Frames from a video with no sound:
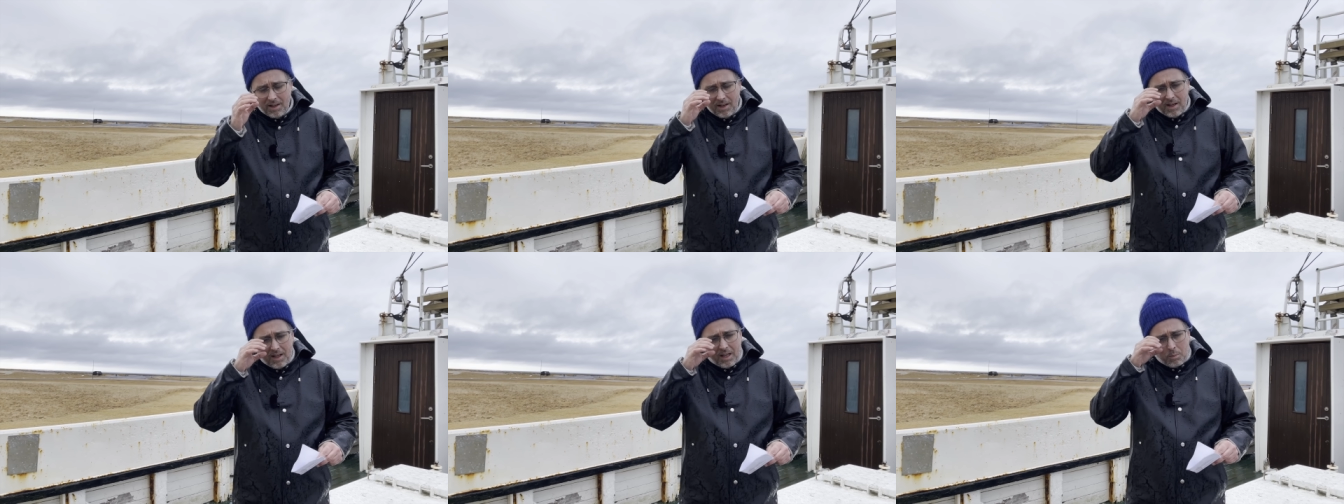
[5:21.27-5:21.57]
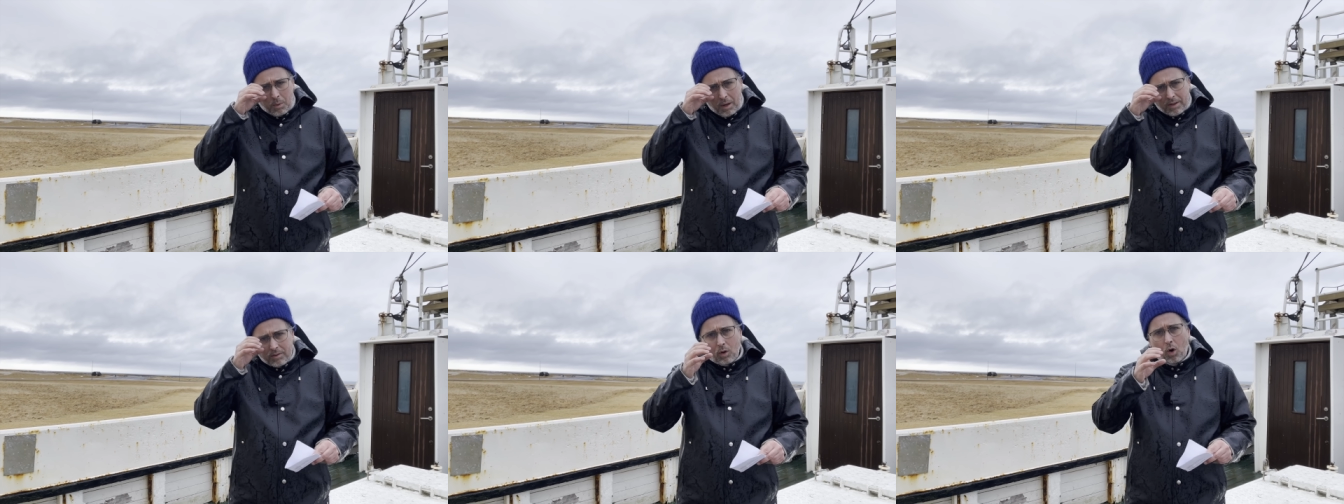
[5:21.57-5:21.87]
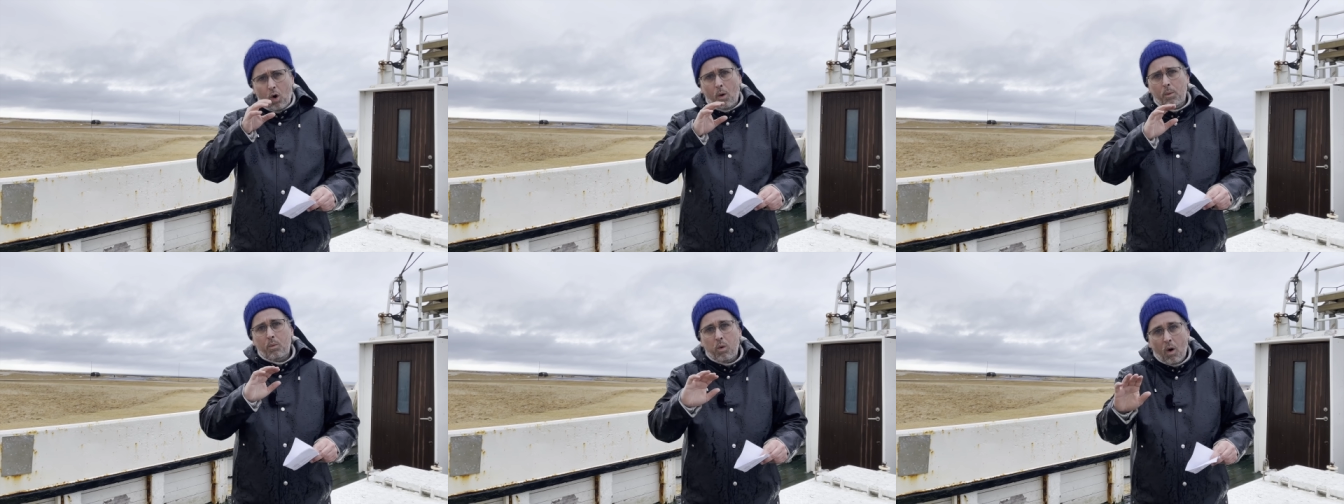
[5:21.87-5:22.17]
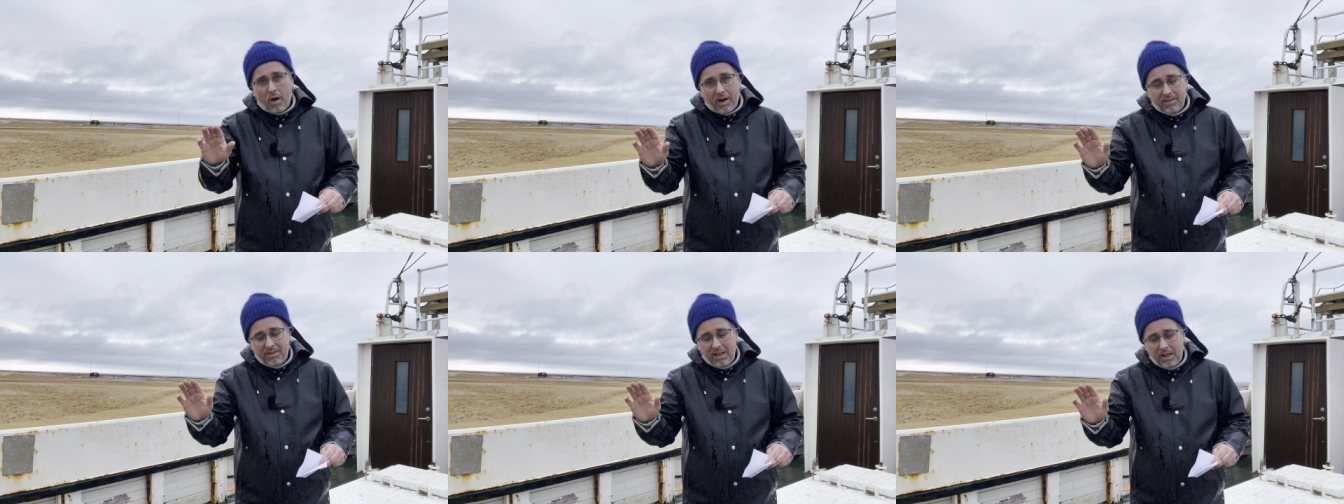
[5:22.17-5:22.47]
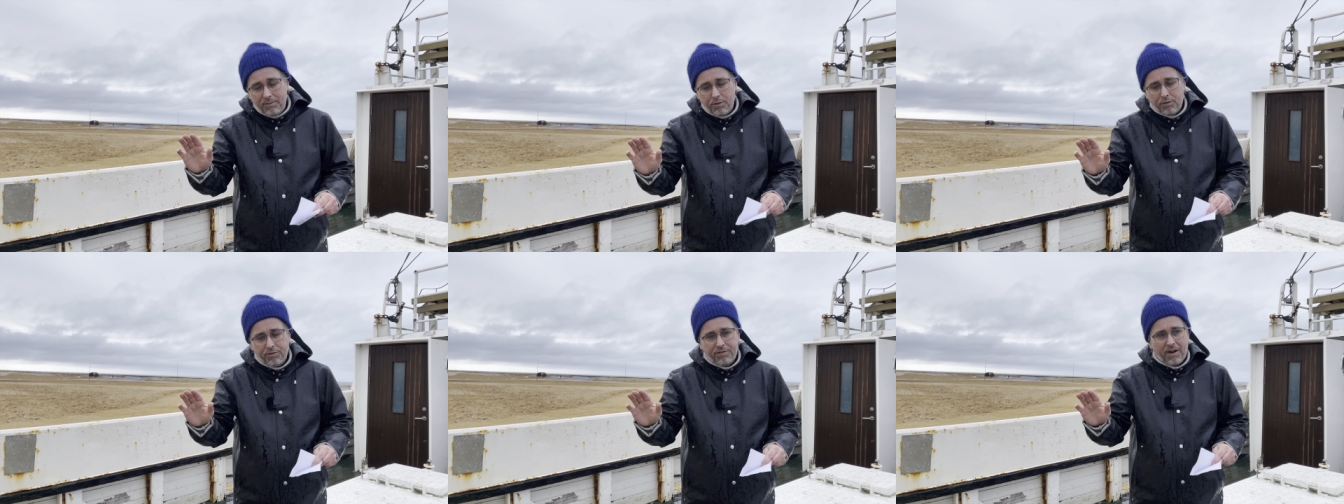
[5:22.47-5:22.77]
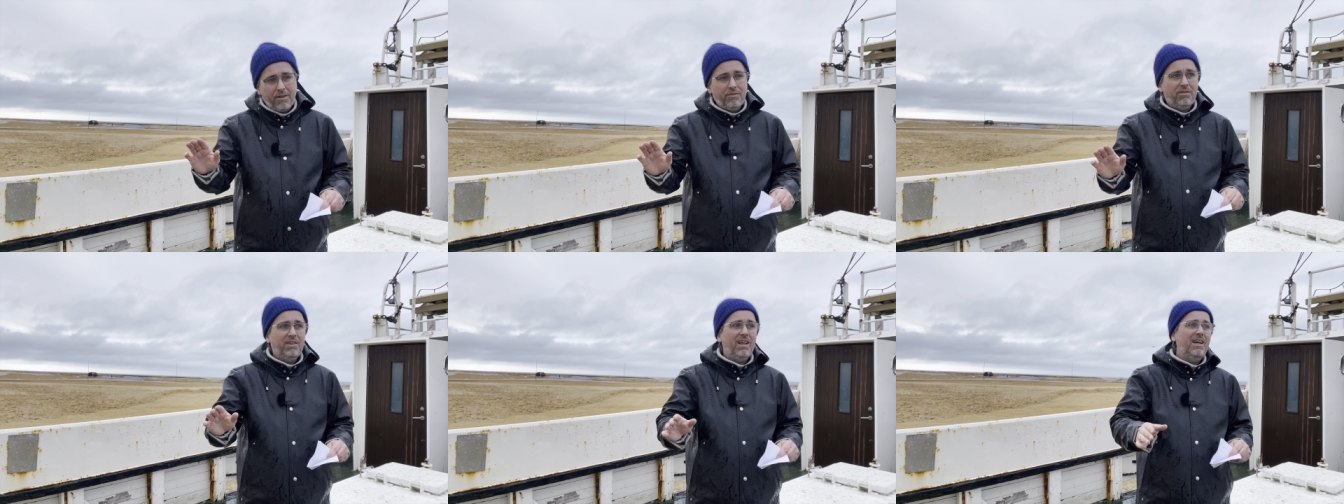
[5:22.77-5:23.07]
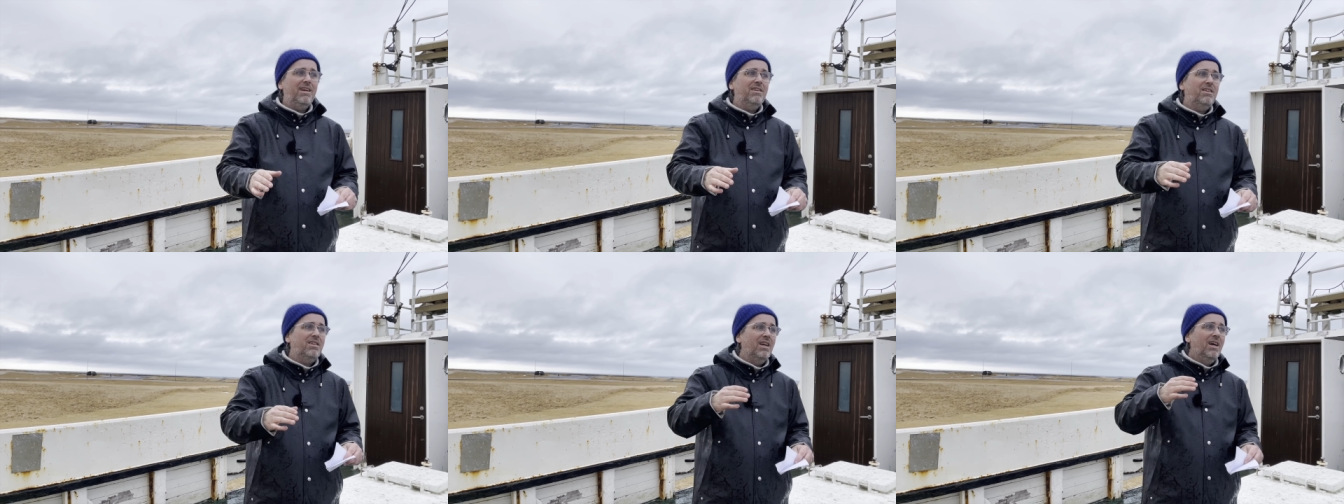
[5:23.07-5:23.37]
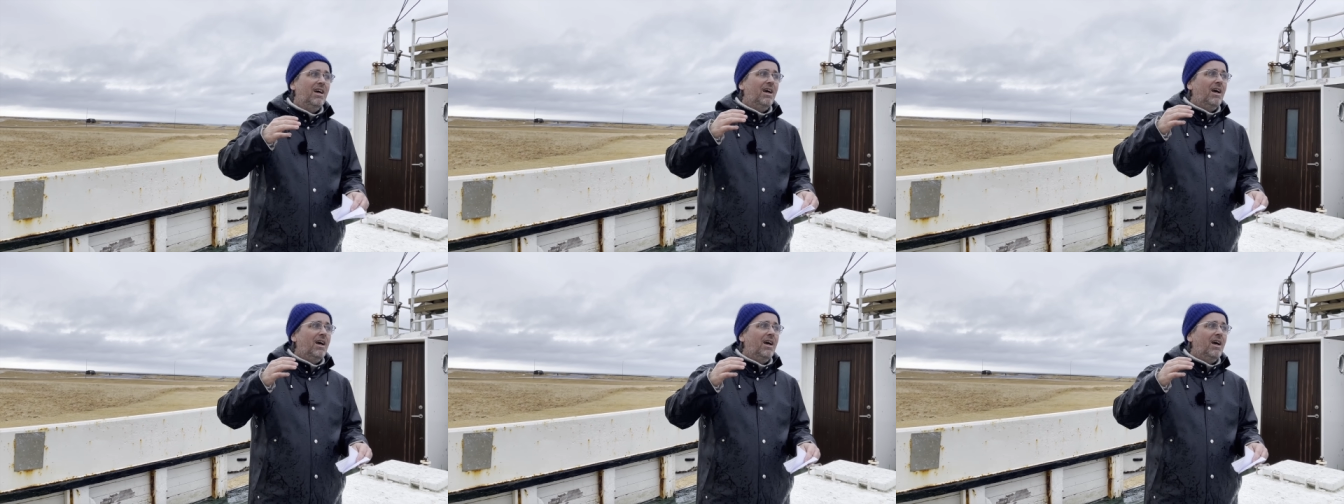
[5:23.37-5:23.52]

He went home, quarantined for 5 days.